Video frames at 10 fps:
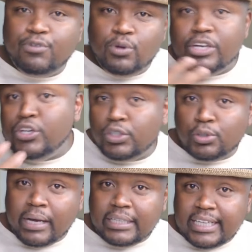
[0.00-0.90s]
are new to
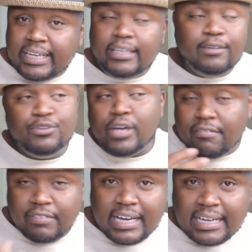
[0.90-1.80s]
my channel, if you
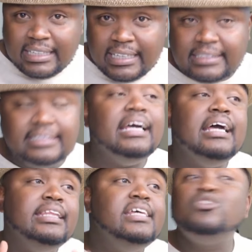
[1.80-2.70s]
haven't heard this,
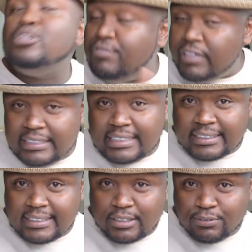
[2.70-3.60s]
this was very
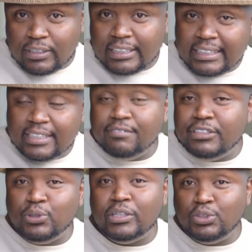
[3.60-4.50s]
successful in
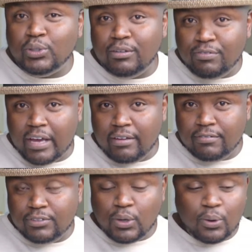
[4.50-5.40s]
DV-2025.
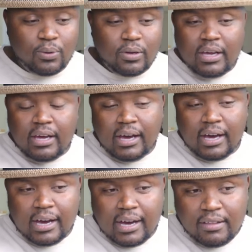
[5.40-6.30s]
So
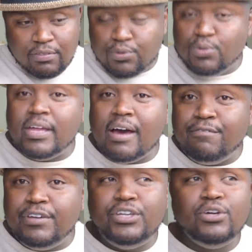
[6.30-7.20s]
through that
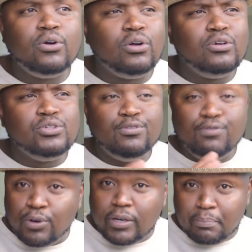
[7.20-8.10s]
video, close to
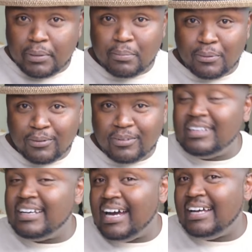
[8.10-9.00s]
40 people
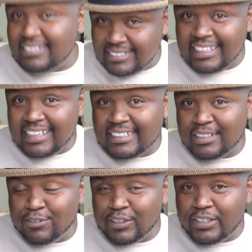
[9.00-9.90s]
got
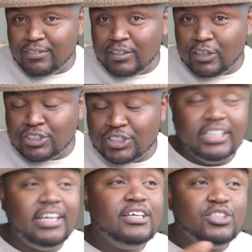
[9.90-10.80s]
selected for the DV lottery.
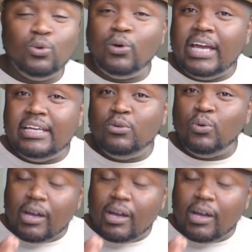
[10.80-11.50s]
So what I